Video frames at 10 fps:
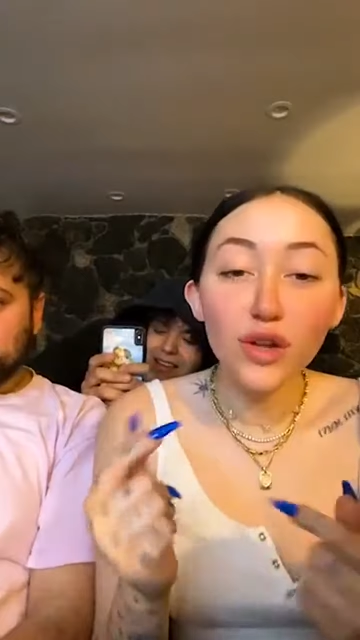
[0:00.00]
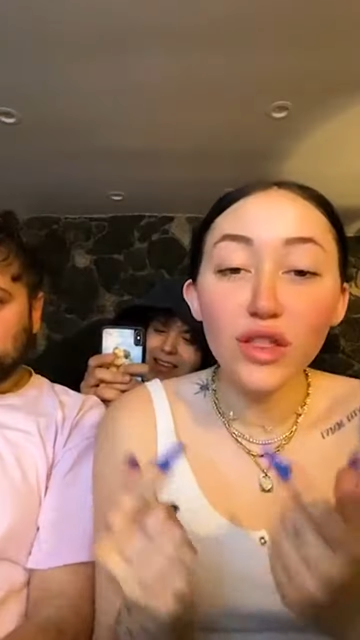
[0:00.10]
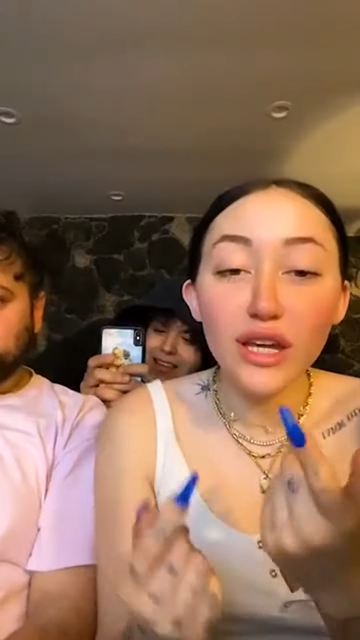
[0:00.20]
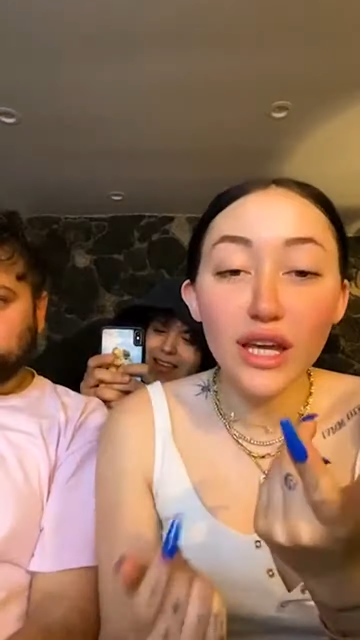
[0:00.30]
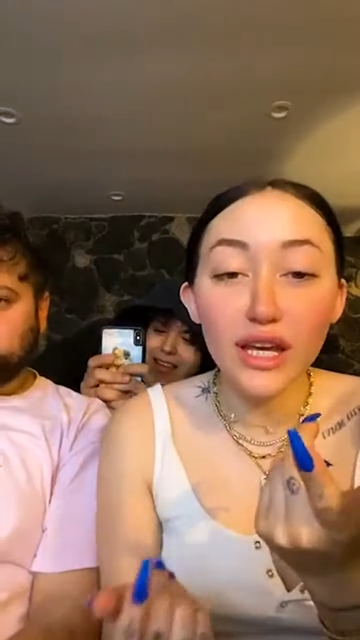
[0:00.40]
Oh,
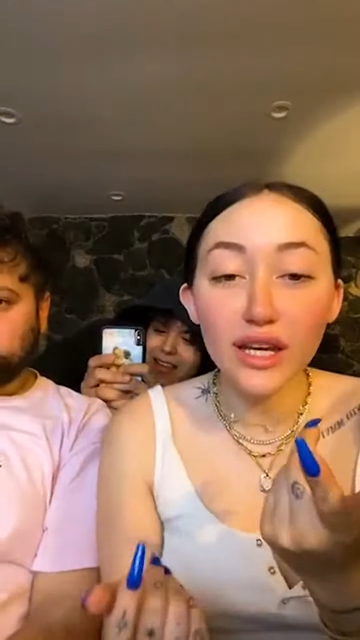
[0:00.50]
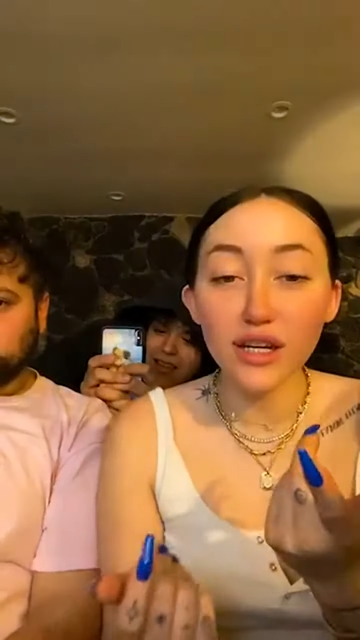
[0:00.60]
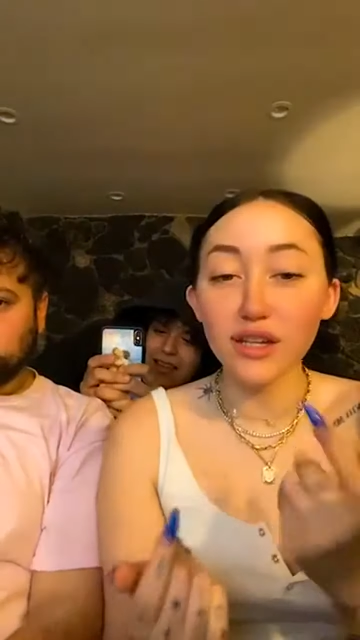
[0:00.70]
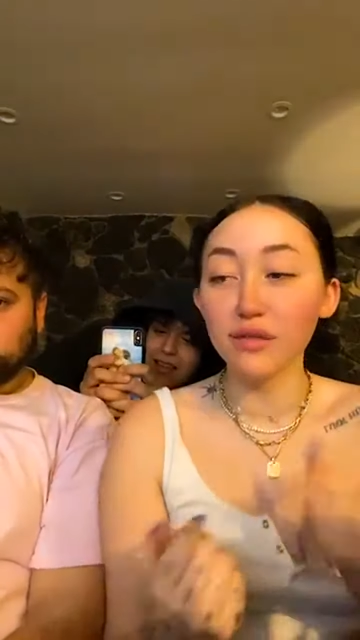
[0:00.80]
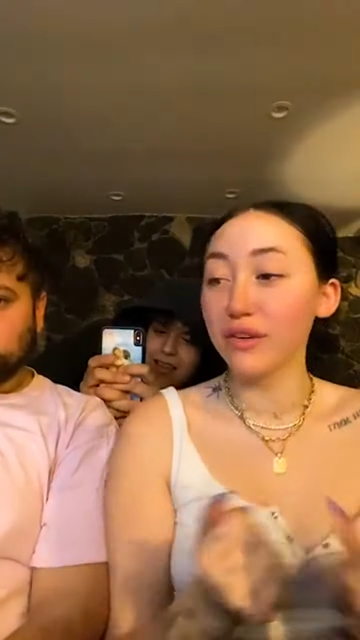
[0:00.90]
they can't
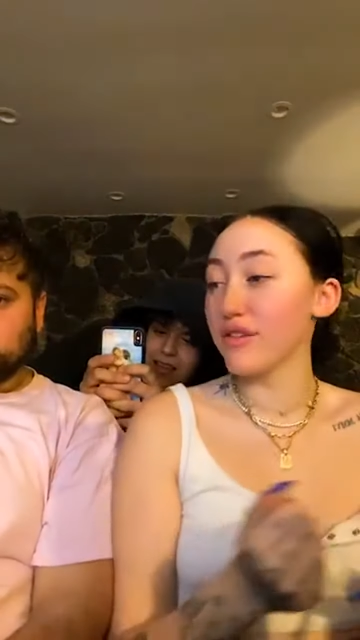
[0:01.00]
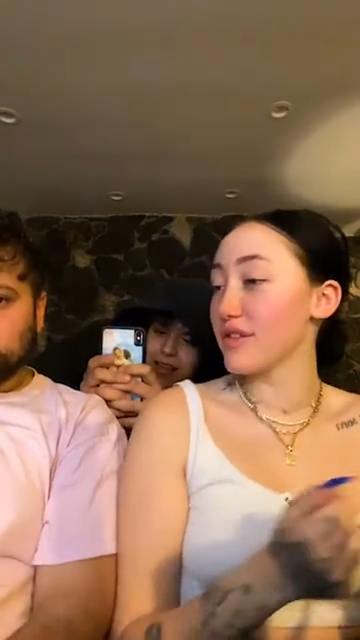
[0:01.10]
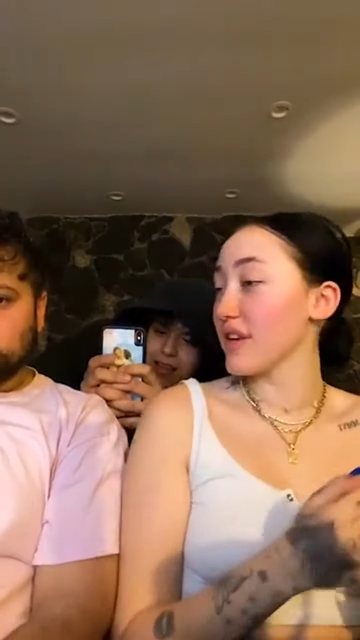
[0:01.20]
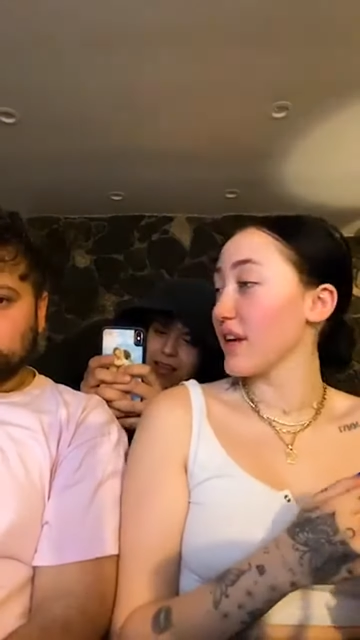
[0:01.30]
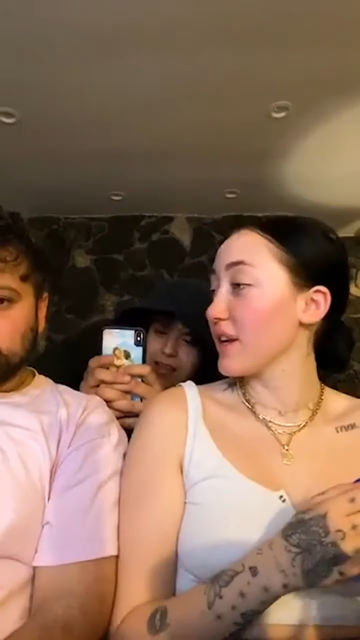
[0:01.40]
hear the
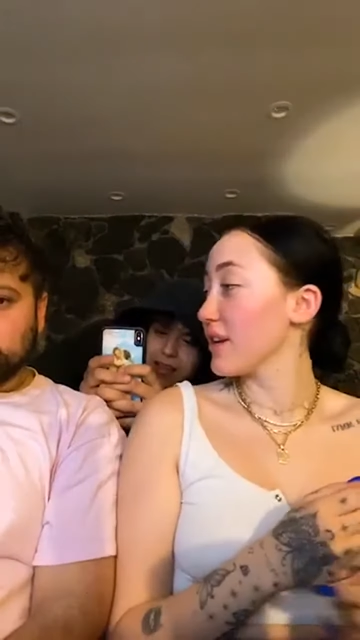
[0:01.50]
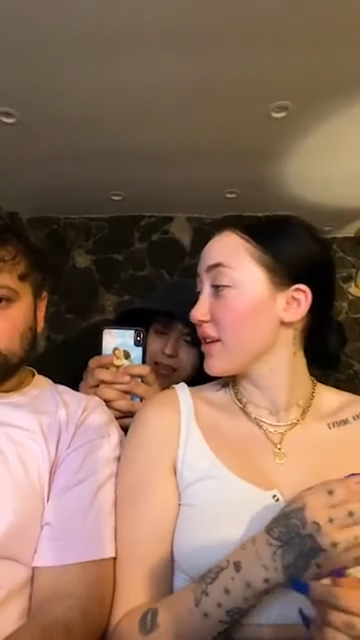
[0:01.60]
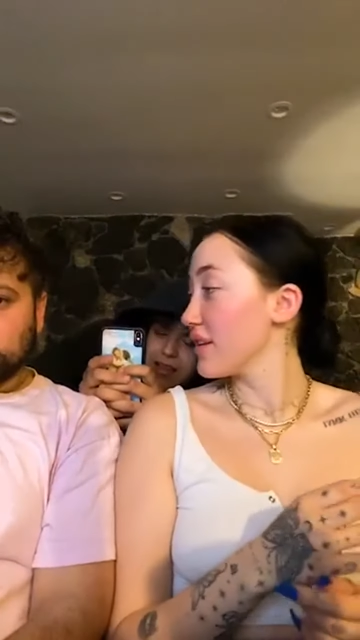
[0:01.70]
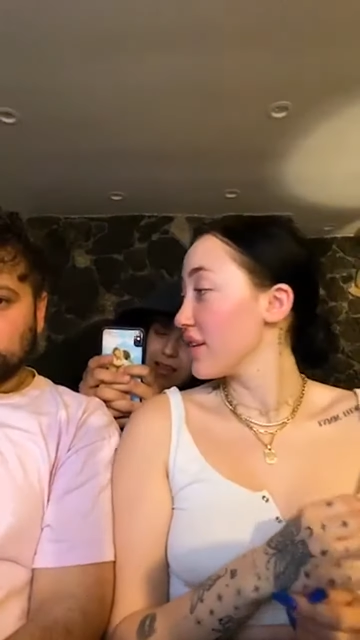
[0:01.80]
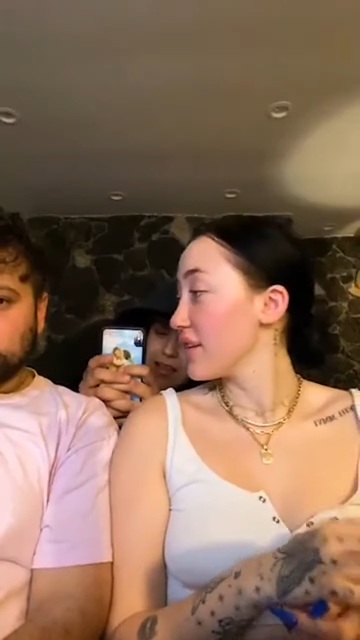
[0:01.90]
music.